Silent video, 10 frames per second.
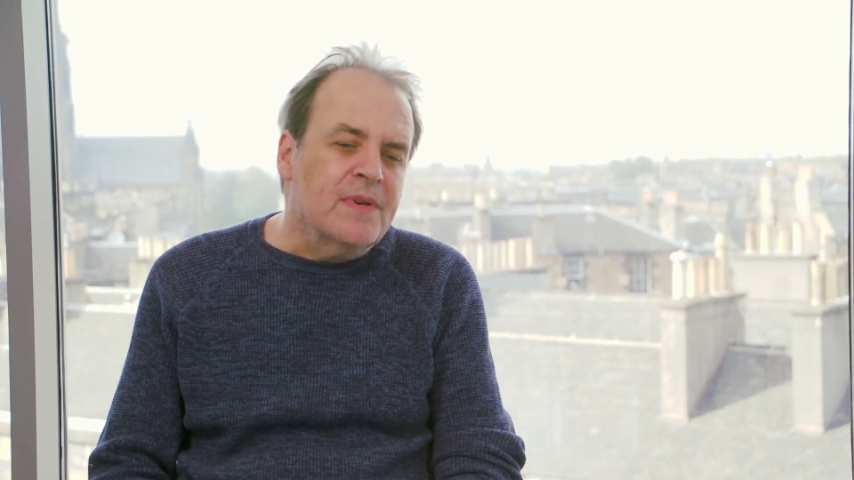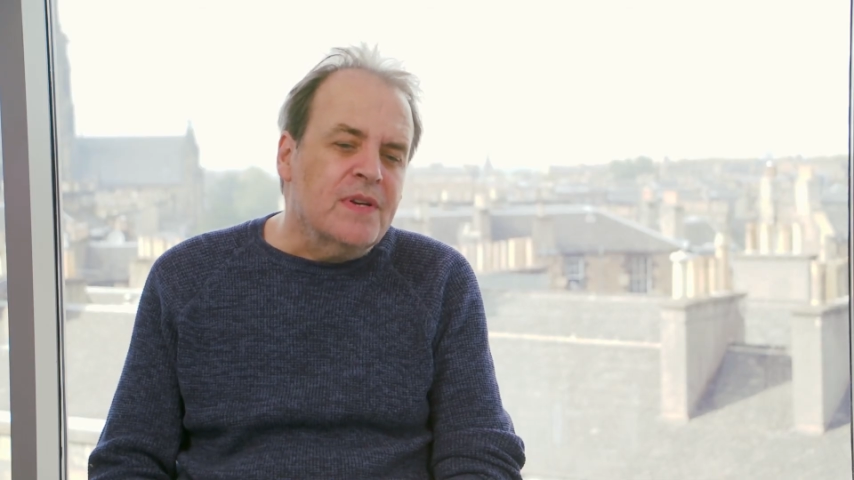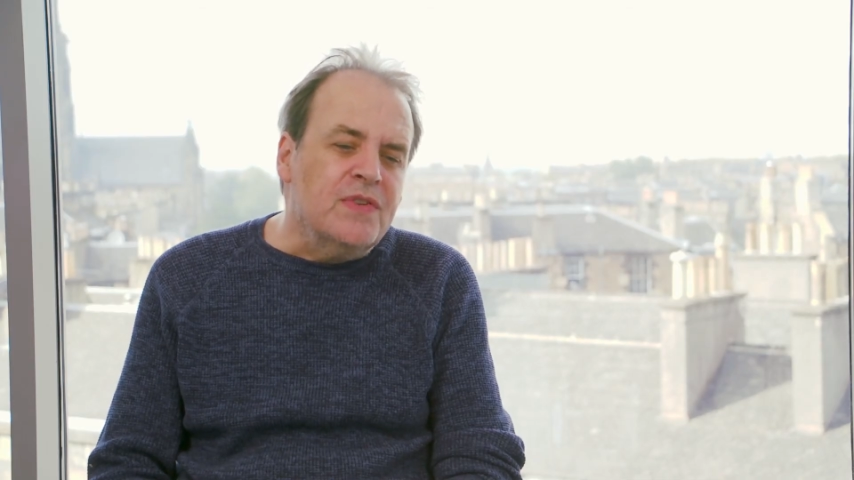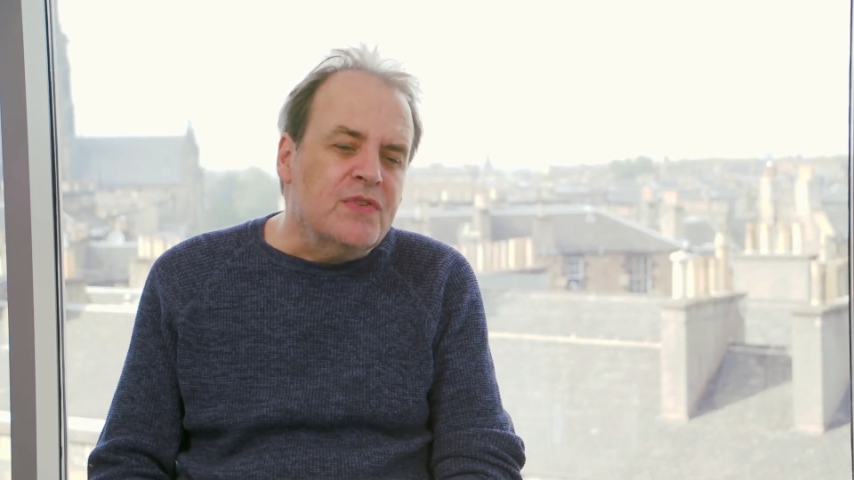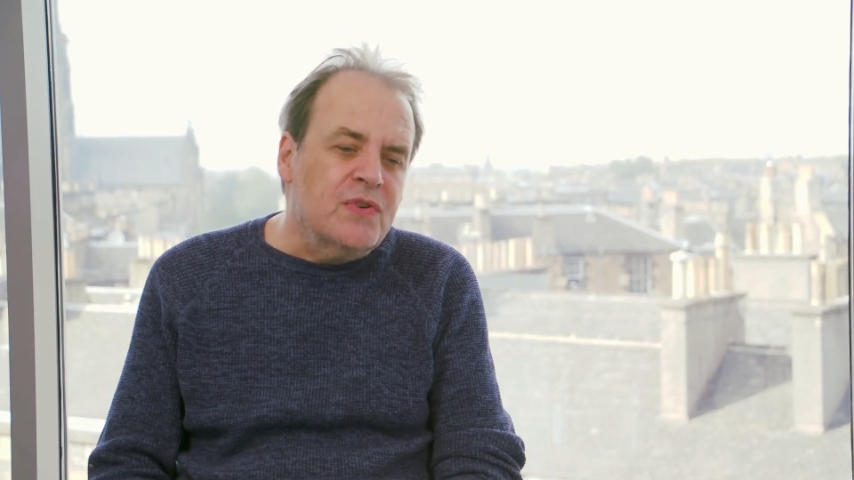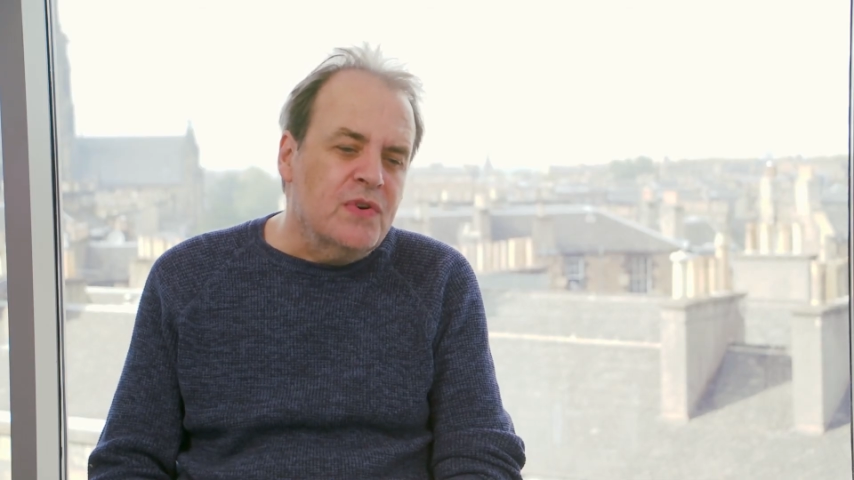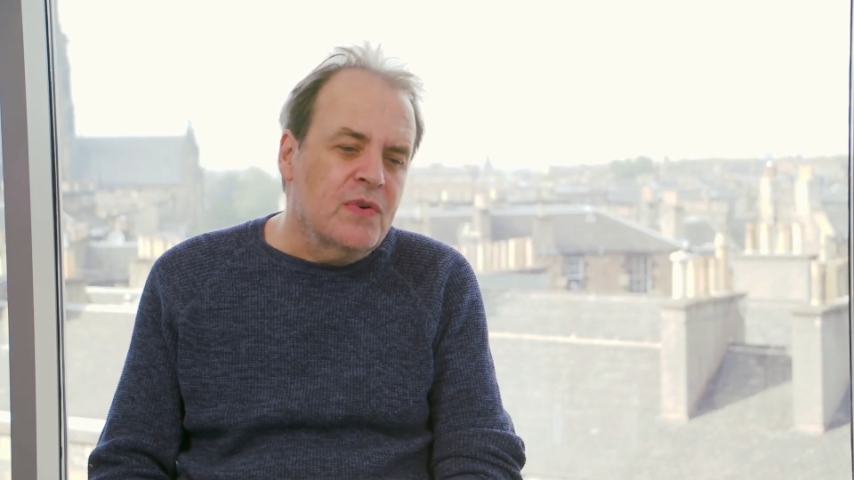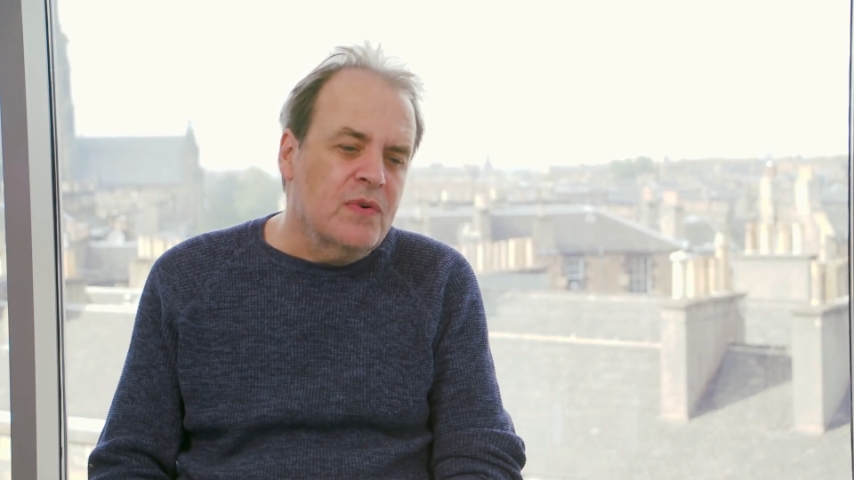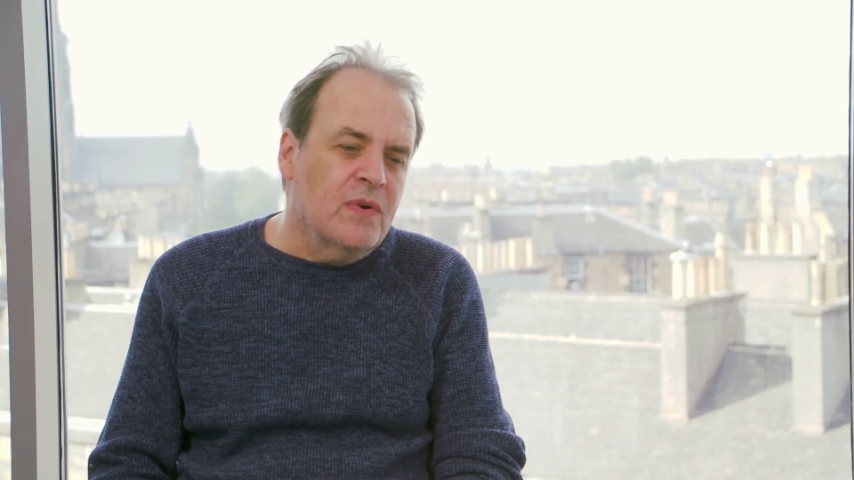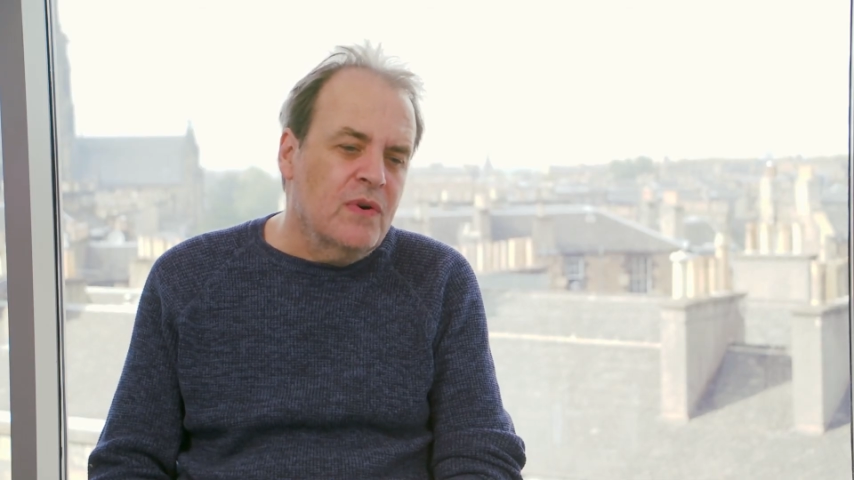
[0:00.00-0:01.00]

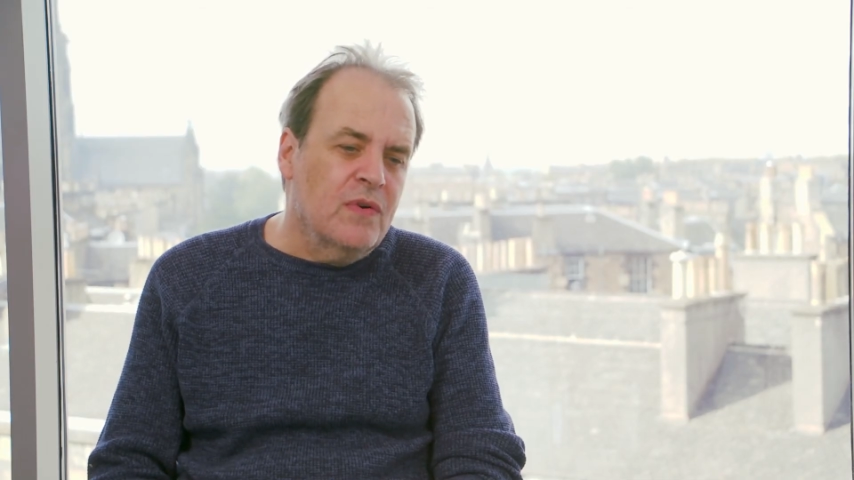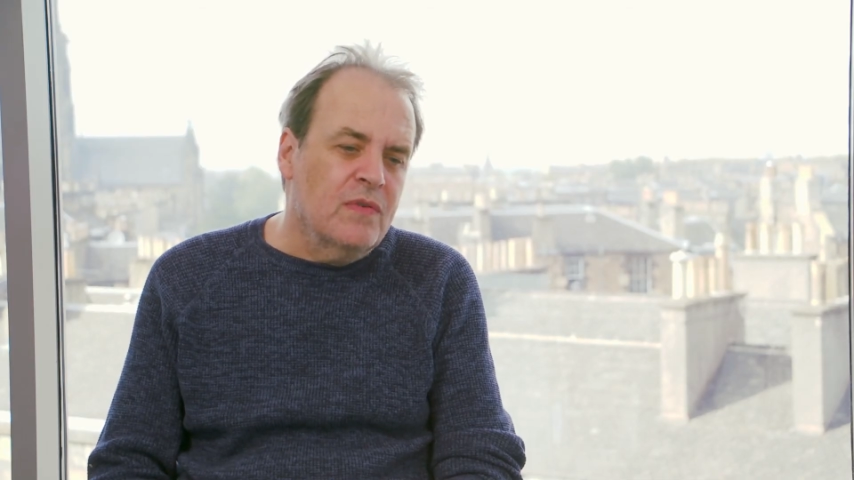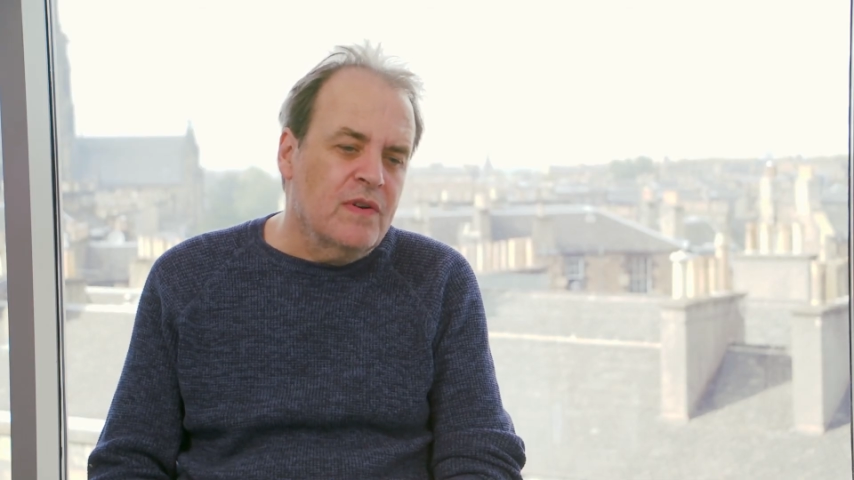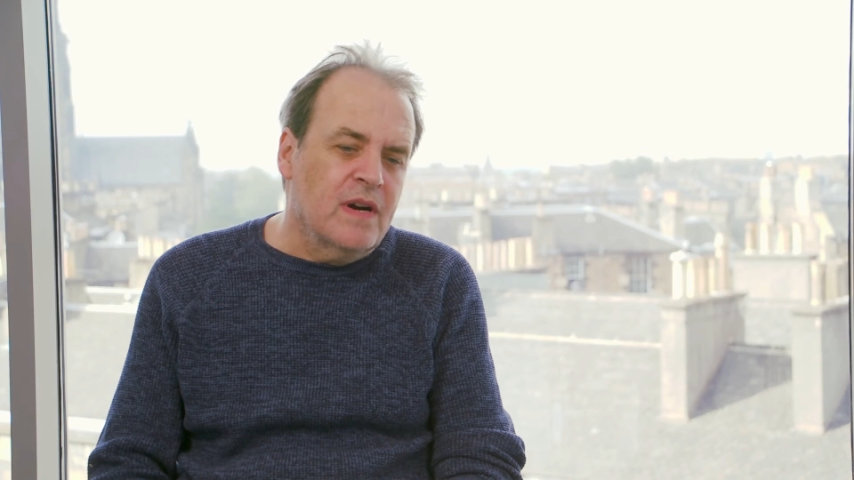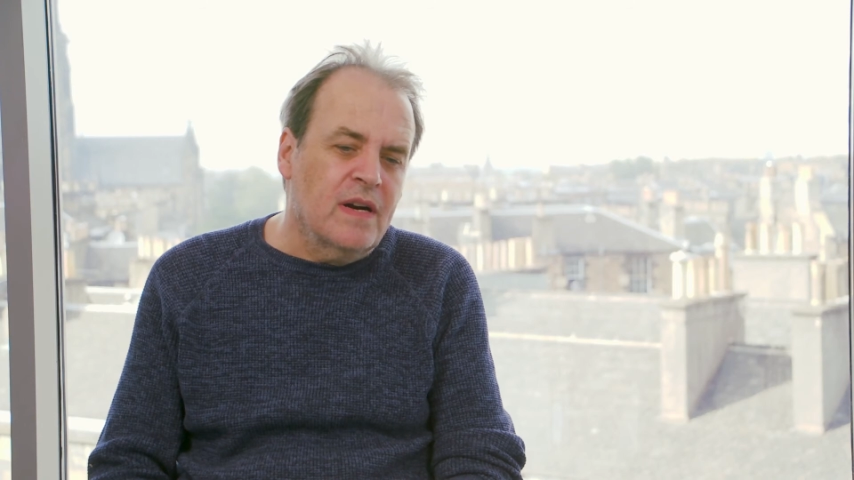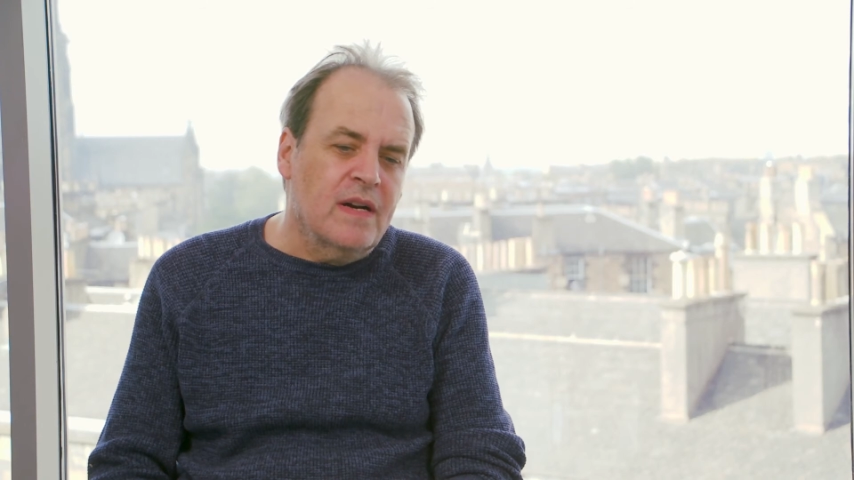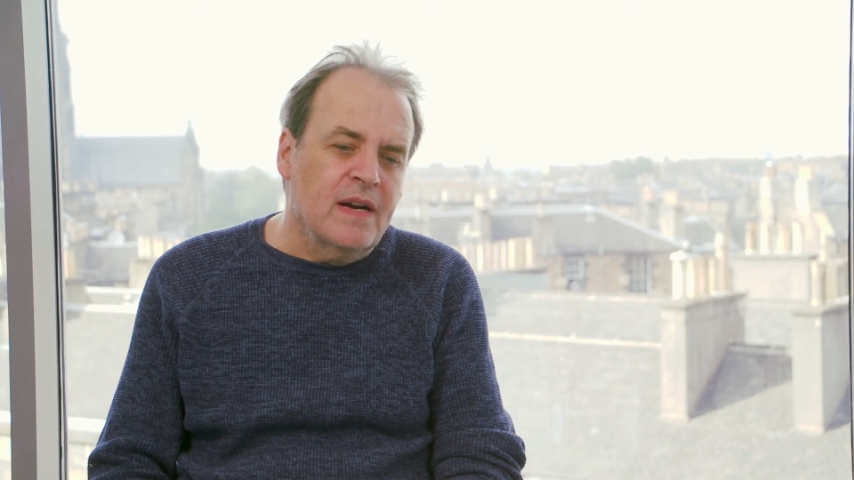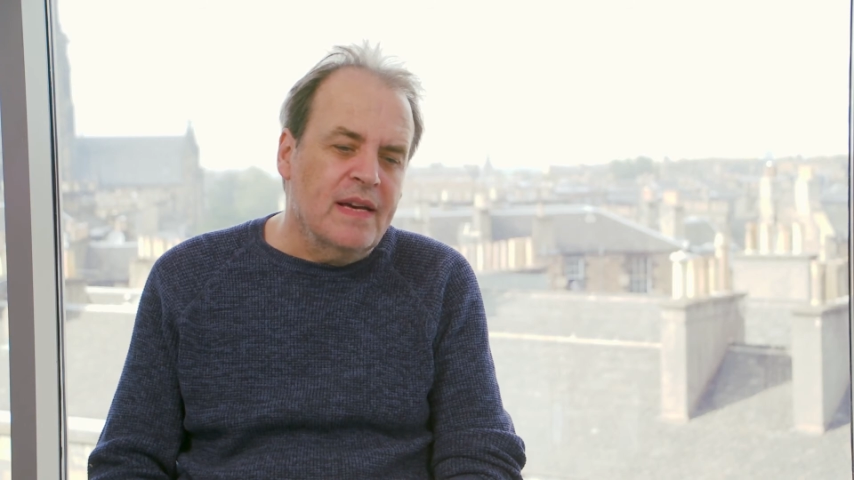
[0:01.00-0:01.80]
control over